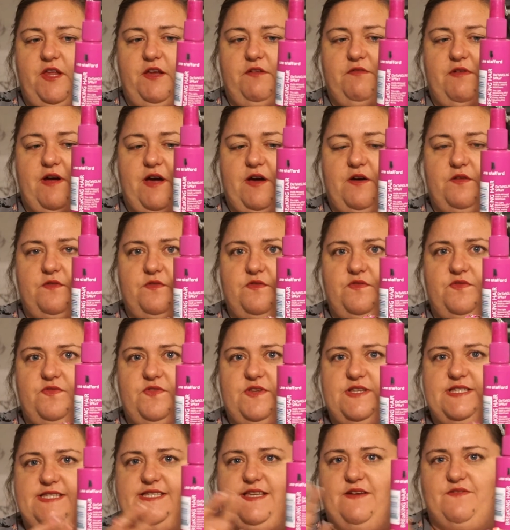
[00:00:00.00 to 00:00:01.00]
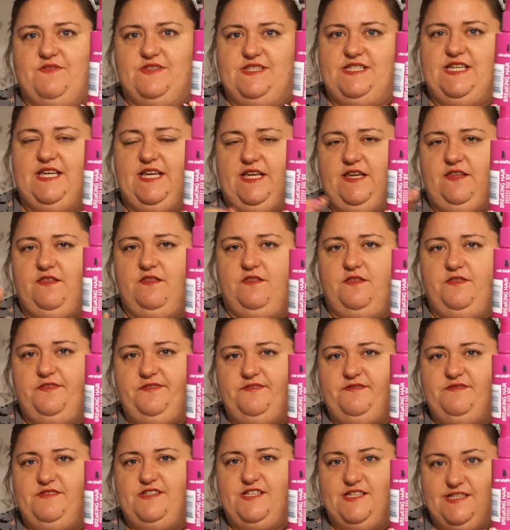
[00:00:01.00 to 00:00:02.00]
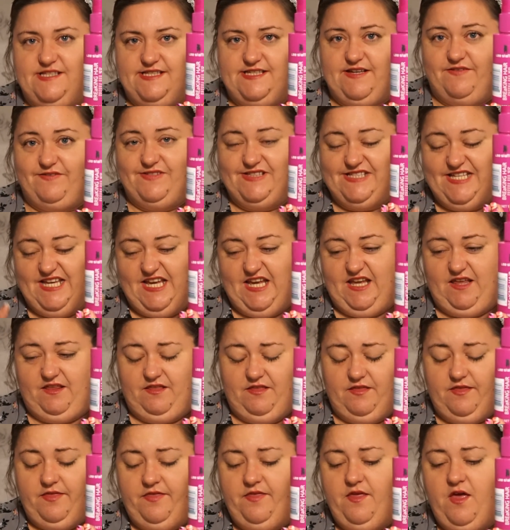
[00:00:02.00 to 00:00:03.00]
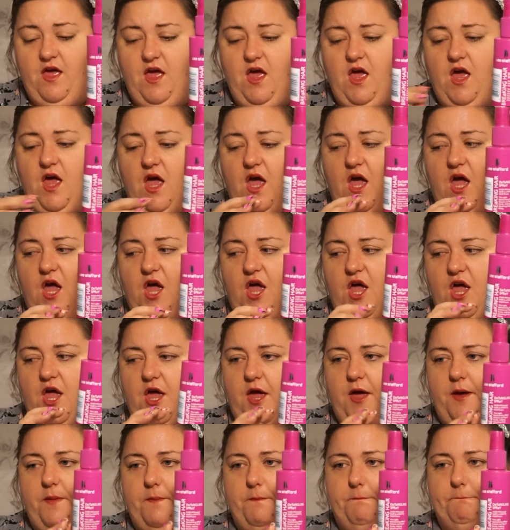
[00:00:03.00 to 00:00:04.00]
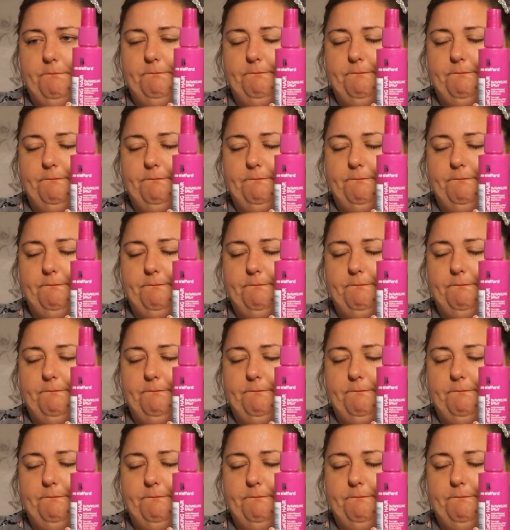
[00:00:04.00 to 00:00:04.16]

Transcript: around the 17th to the 17th, and